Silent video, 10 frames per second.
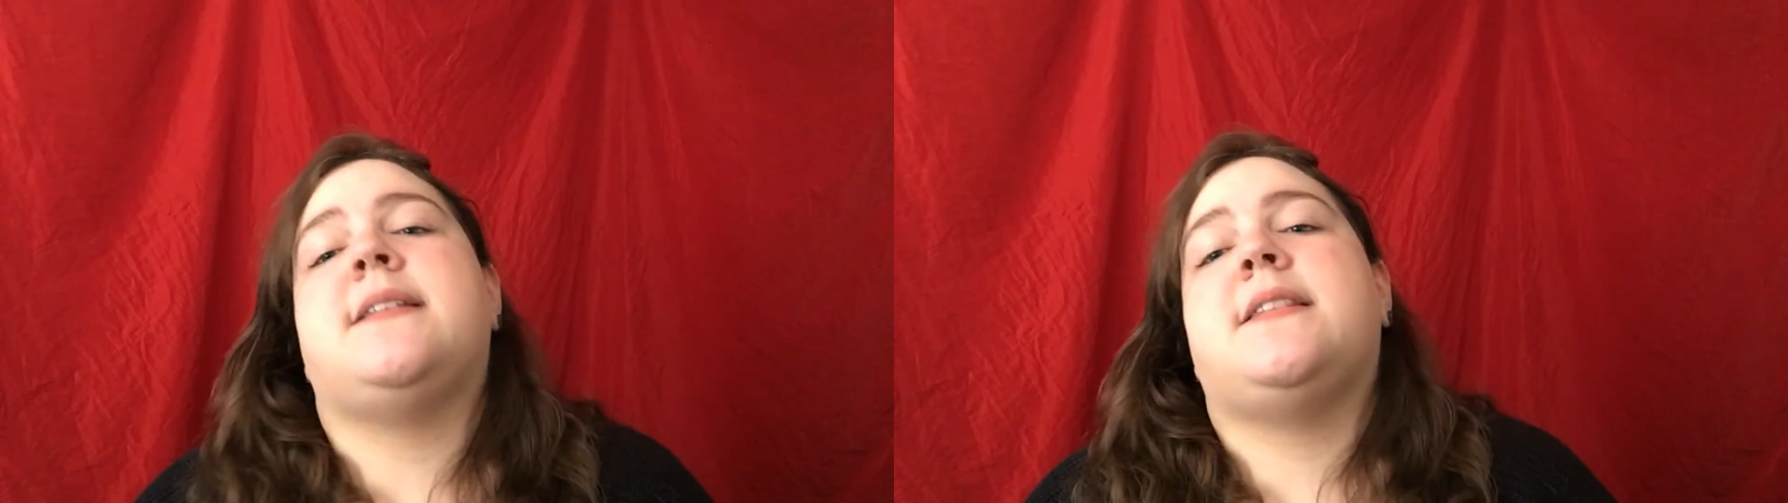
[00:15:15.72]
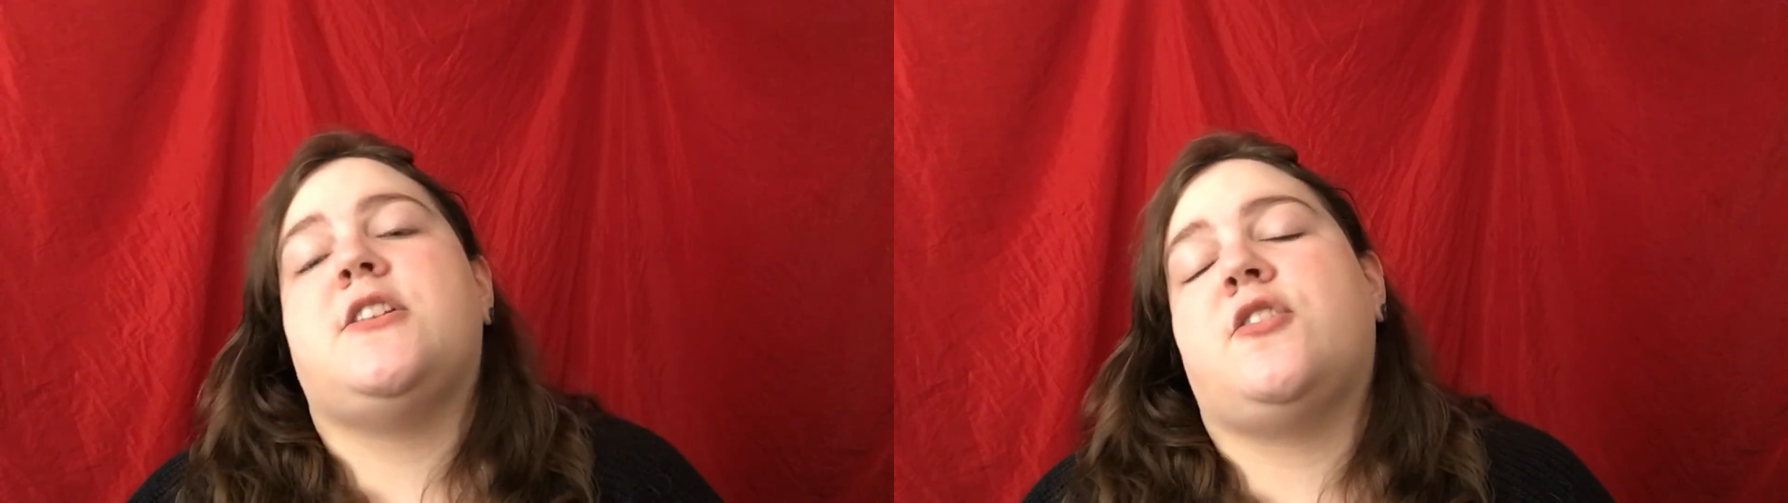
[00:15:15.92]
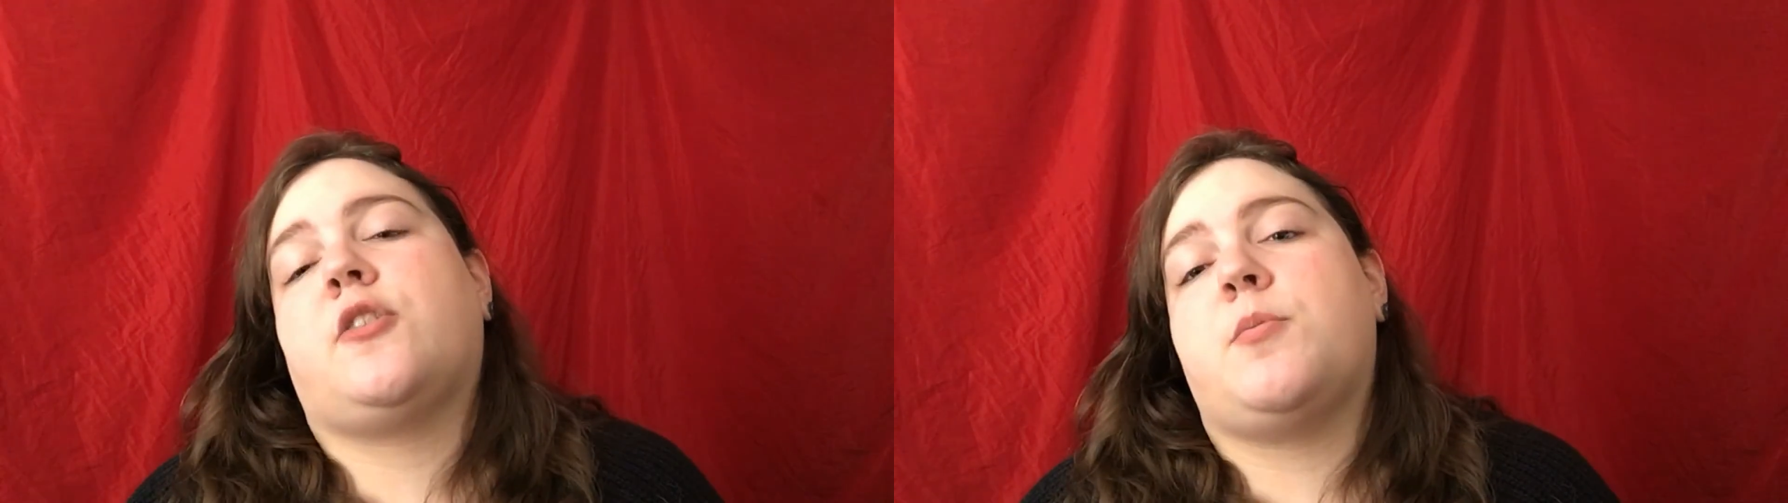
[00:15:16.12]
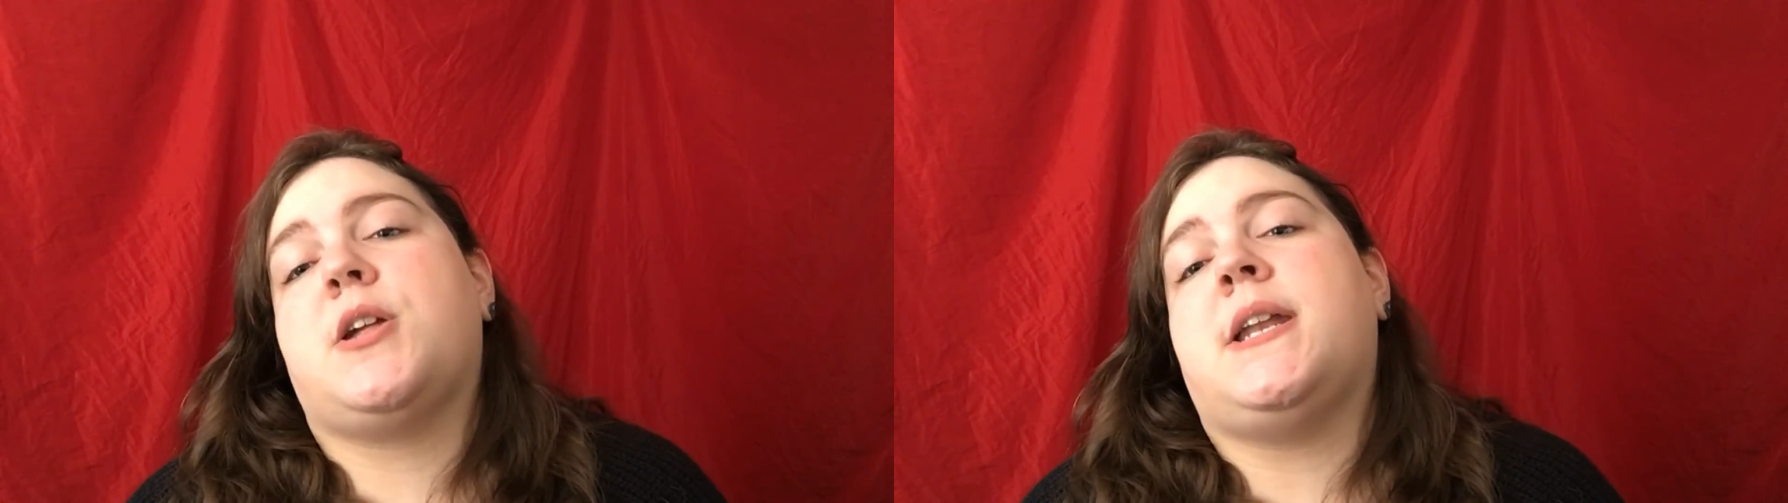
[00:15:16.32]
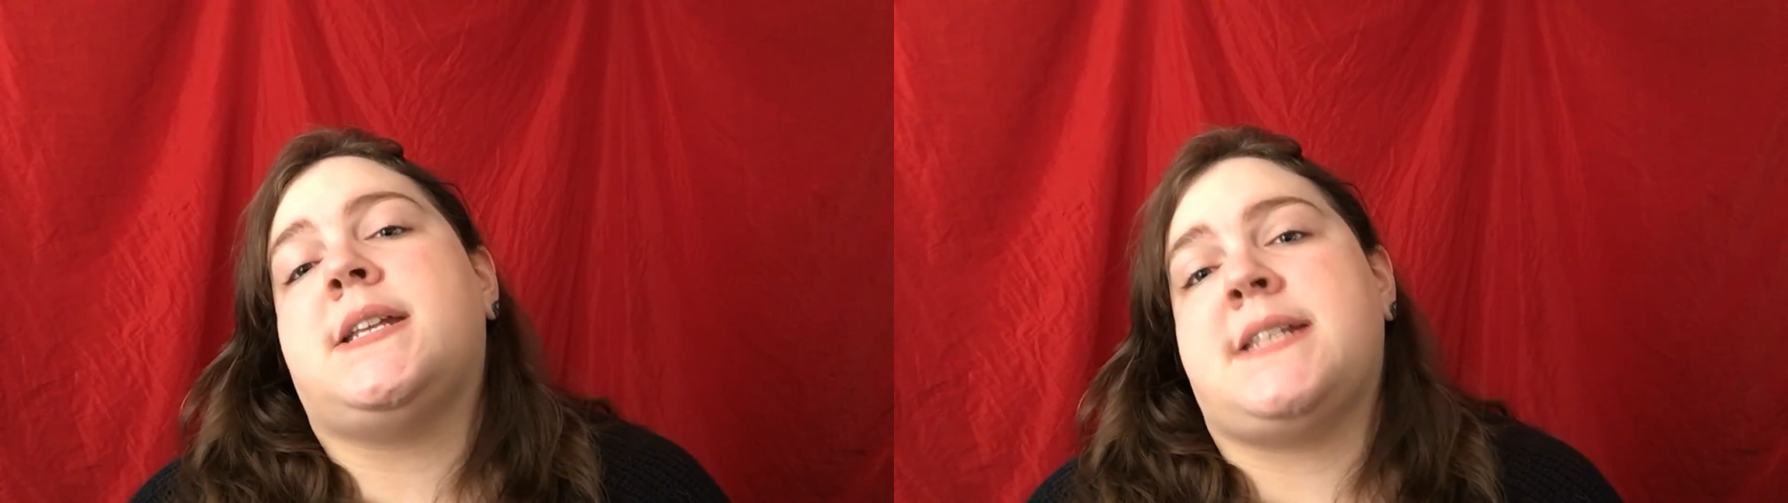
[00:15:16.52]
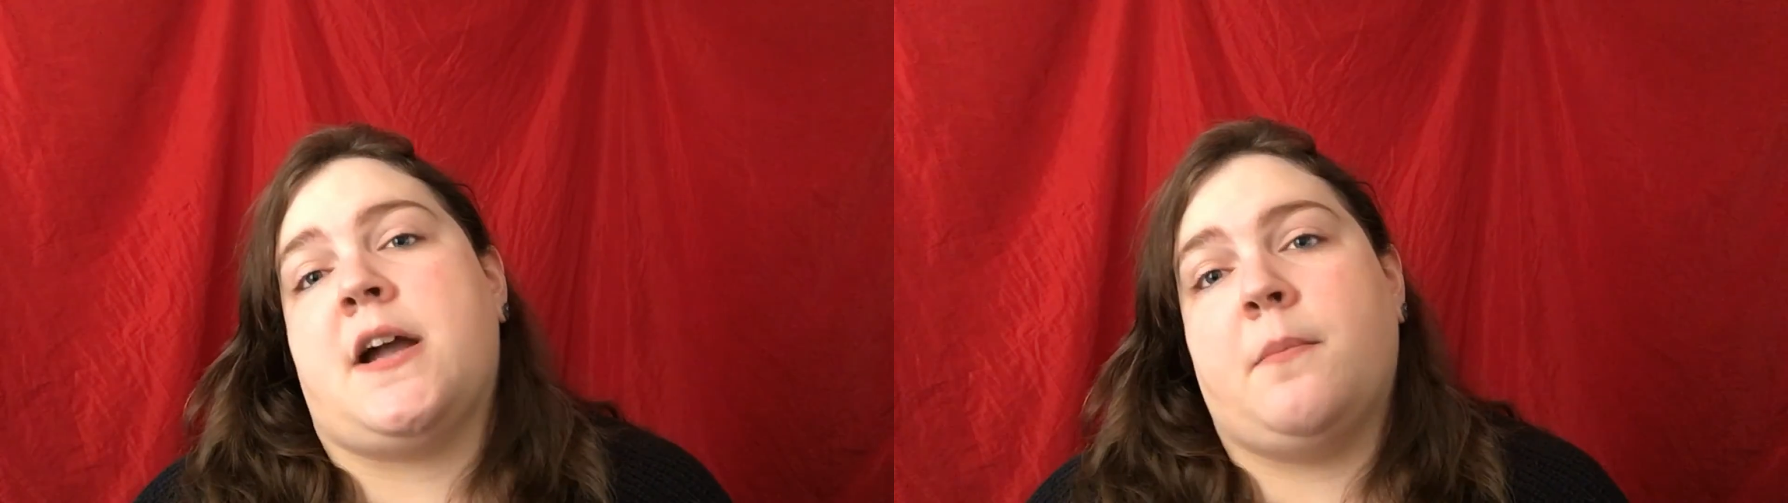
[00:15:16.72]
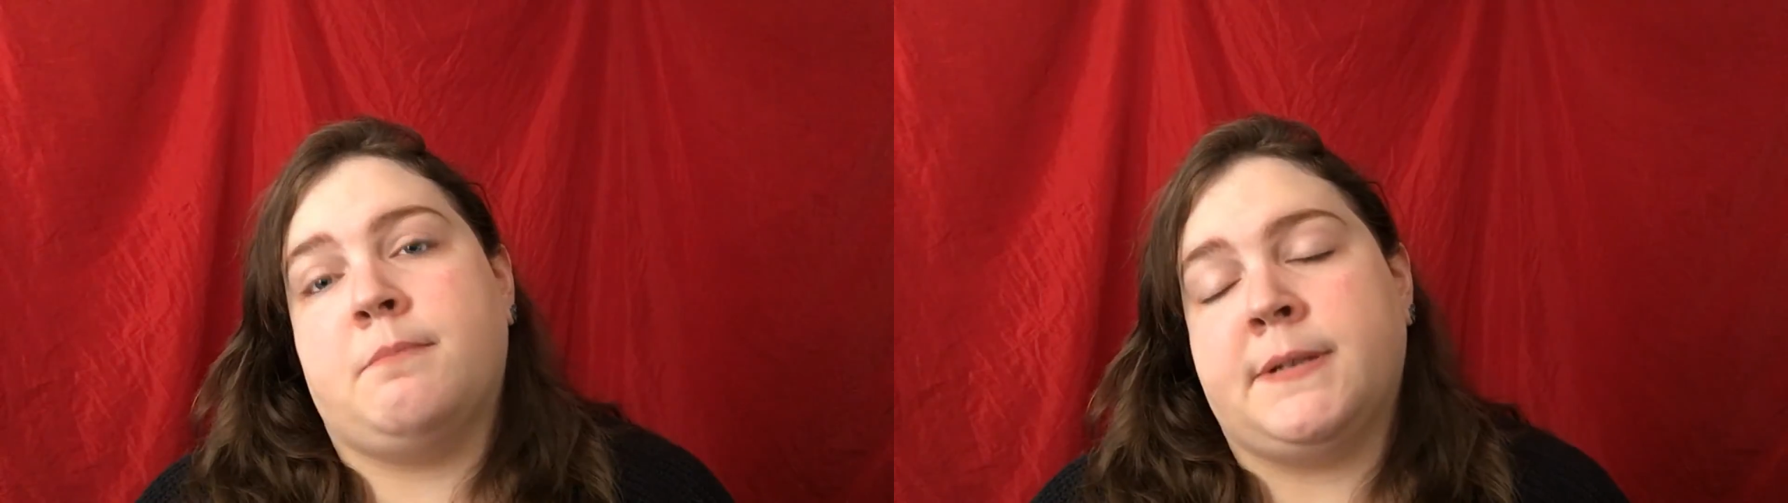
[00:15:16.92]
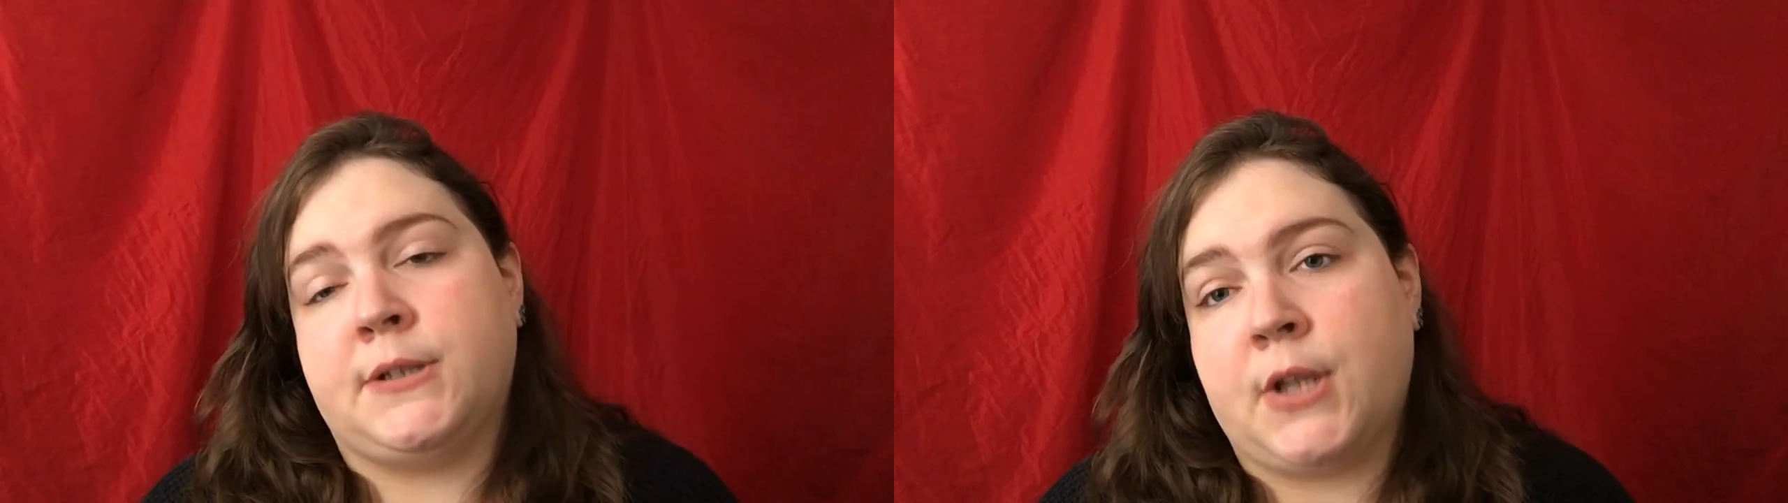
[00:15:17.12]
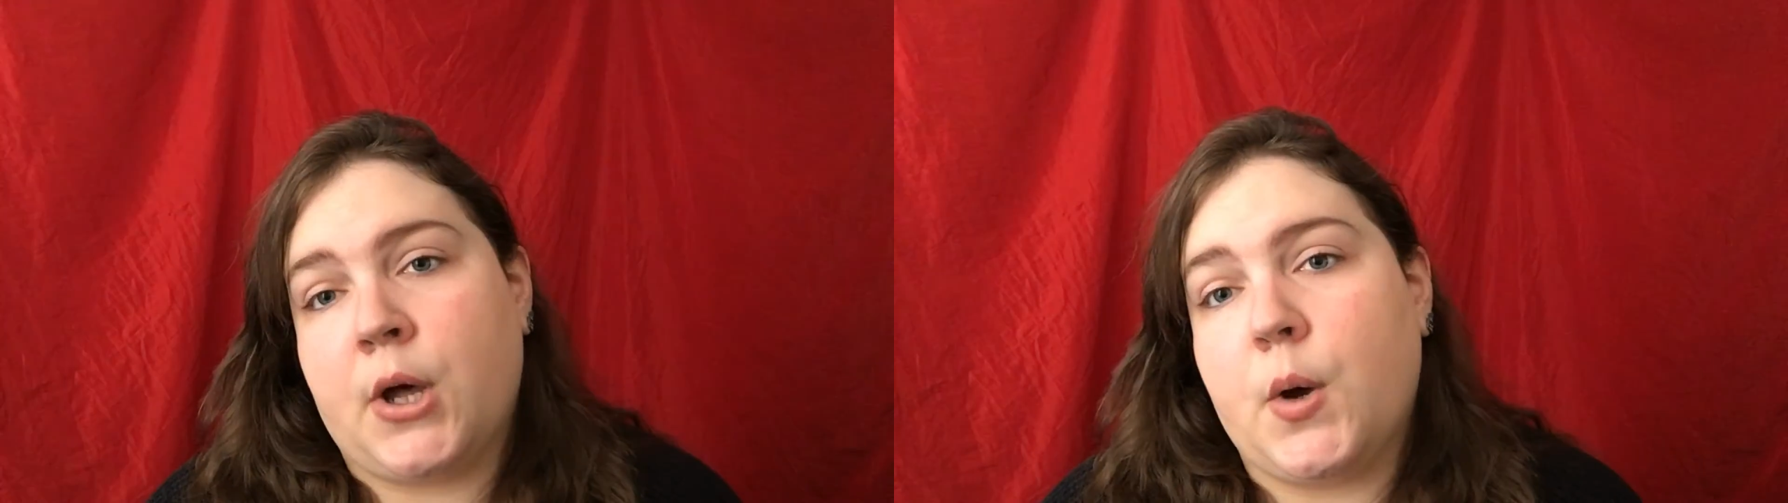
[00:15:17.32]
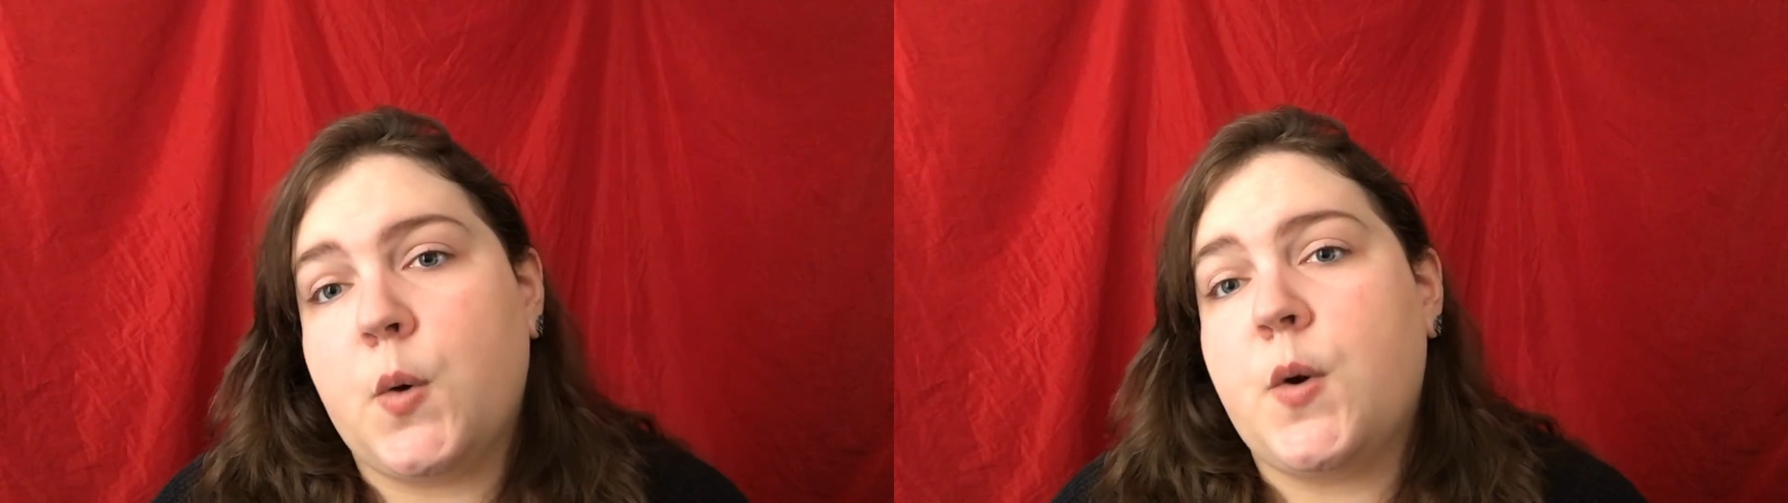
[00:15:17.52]
in the description down
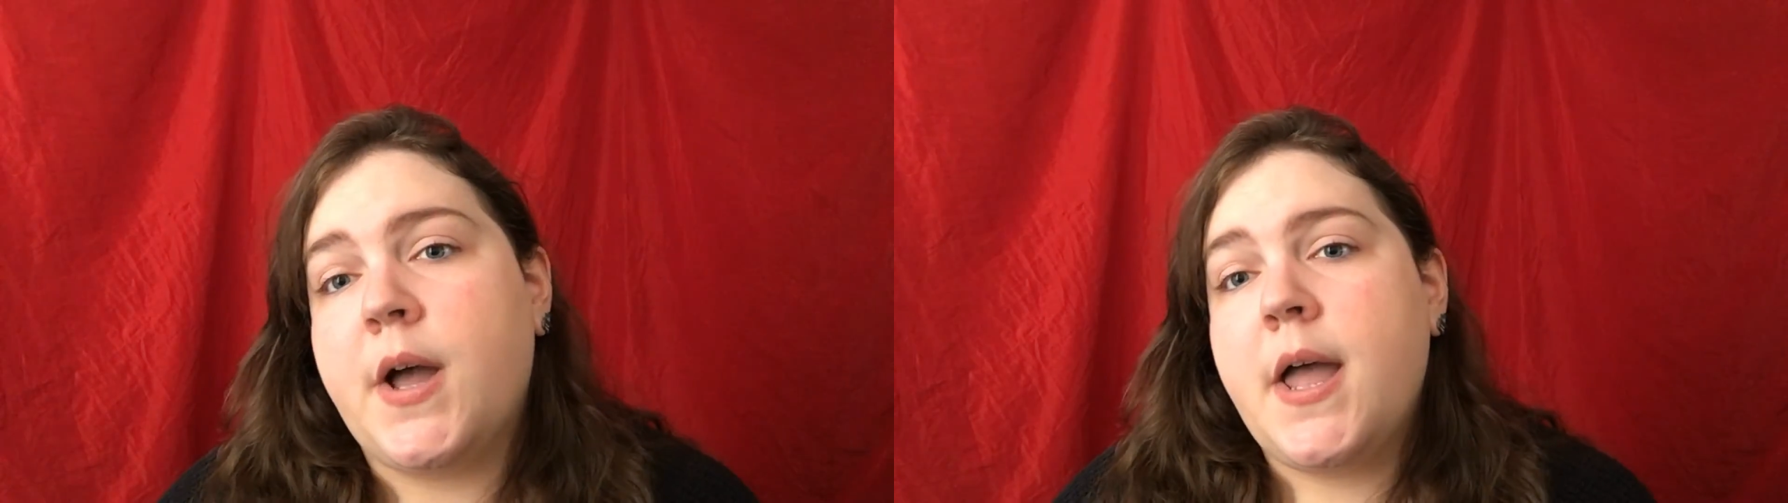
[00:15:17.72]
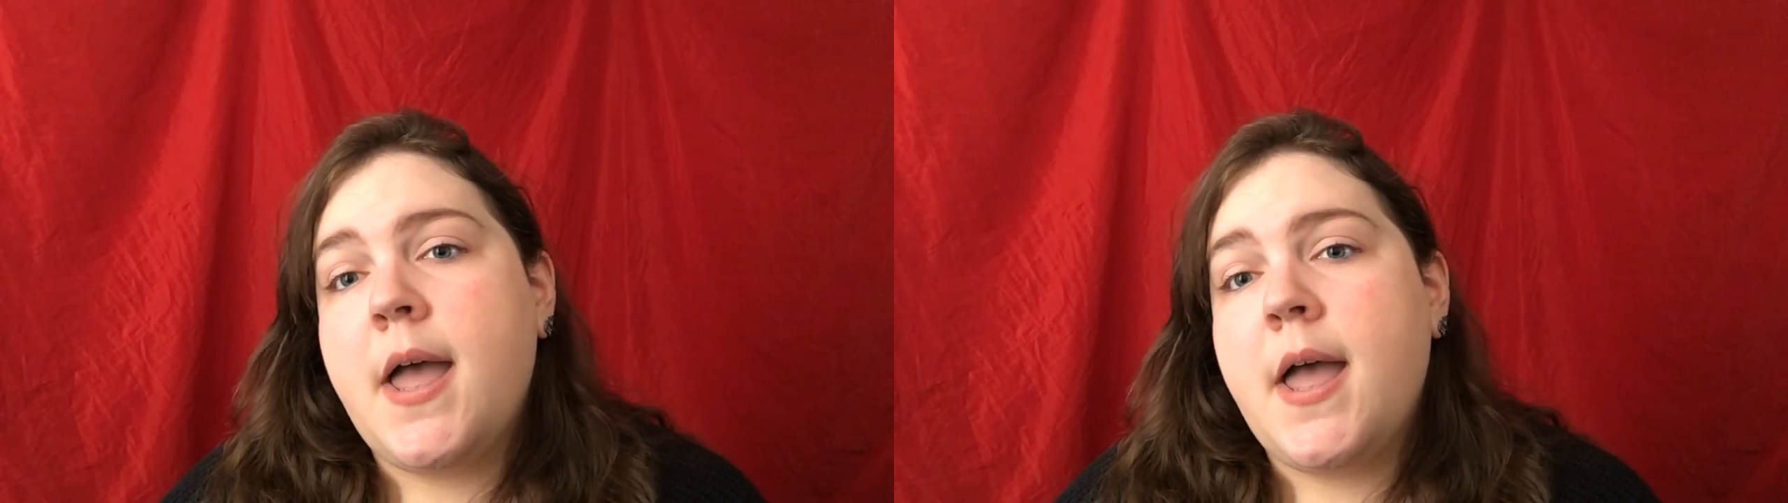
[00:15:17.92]
below.